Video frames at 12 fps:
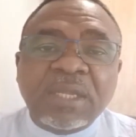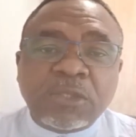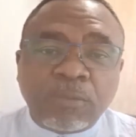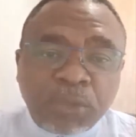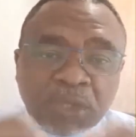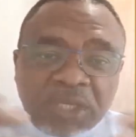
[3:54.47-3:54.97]

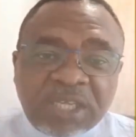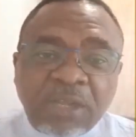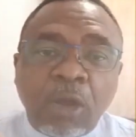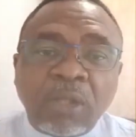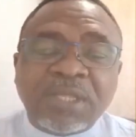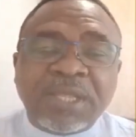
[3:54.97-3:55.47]
to put it in
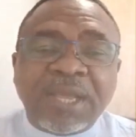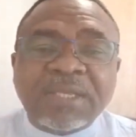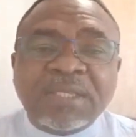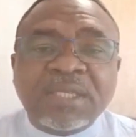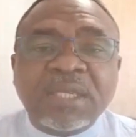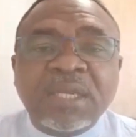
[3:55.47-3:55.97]

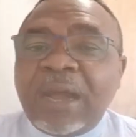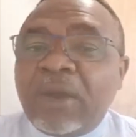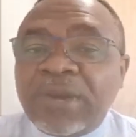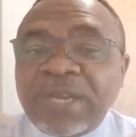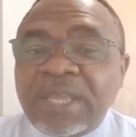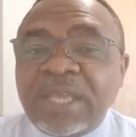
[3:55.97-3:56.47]
context, I
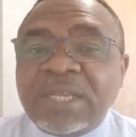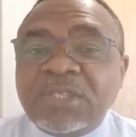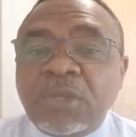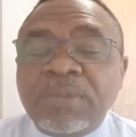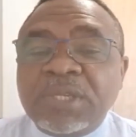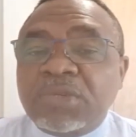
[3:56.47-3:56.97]
already hear
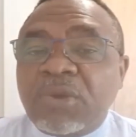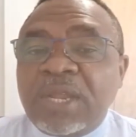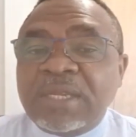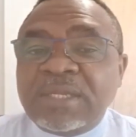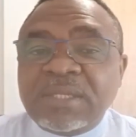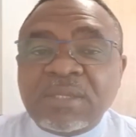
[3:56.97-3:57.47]
some
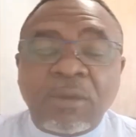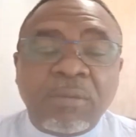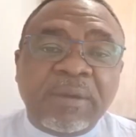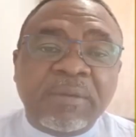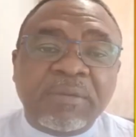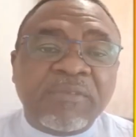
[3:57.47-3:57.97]
Israelis
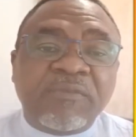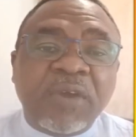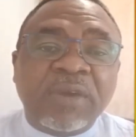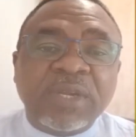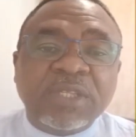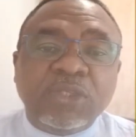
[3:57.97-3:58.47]

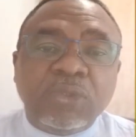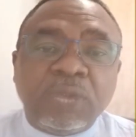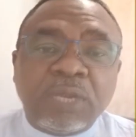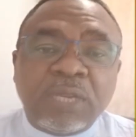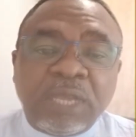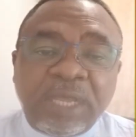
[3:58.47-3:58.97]
referring
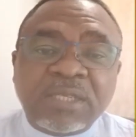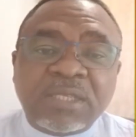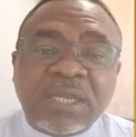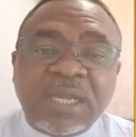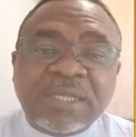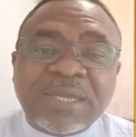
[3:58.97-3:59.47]
to the
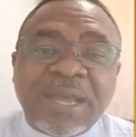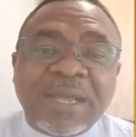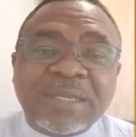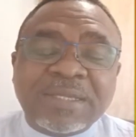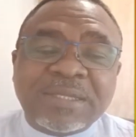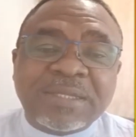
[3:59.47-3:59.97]
incident
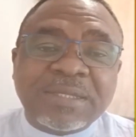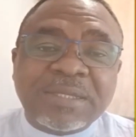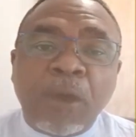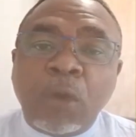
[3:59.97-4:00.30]
as a